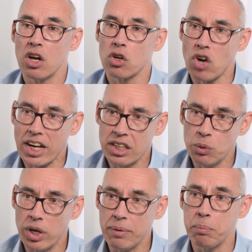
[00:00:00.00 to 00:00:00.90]
Cracking the
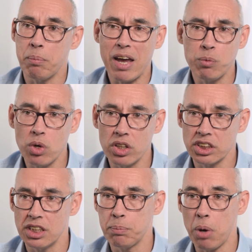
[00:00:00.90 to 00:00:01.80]
whip may have
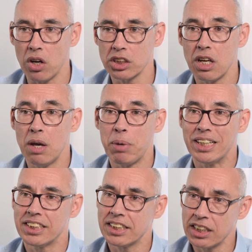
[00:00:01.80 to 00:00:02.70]
worked in the past, but
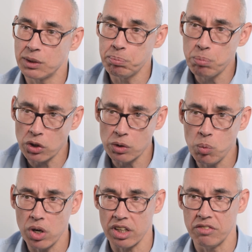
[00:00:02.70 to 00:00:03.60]
in today's modern
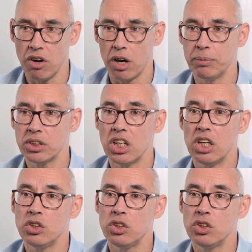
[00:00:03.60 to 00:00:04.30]
work environment,